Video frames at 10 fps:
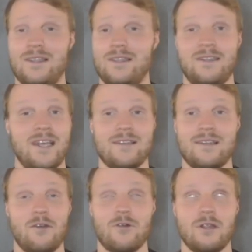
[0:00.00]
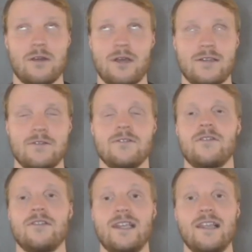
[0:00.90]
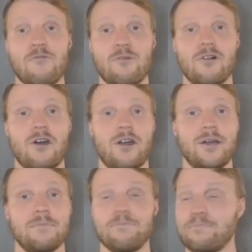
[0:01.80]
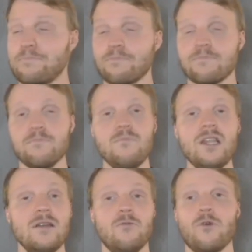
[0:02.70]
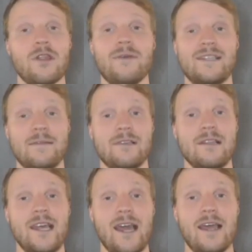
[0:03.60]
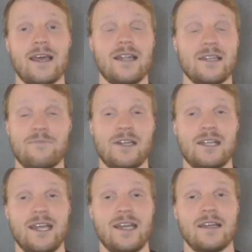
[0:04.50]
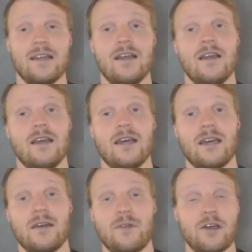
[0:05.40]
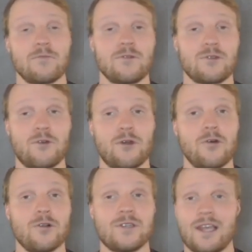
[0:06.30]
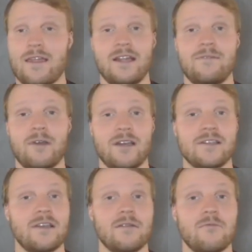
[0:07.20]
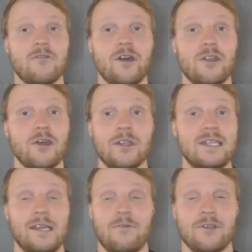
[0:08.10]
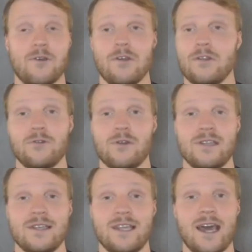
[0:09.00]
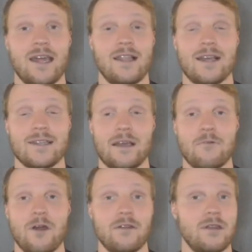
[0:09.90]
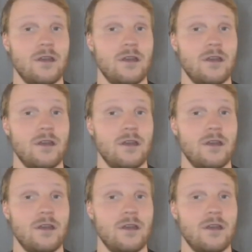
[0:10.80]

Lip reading: Chelsea, or I should say Liverpool, are one of the best teams in the league, and especially when it comes to scoring goals, I think Tsimikas can provide the goods, like we saw, the 2 assists he had last time around.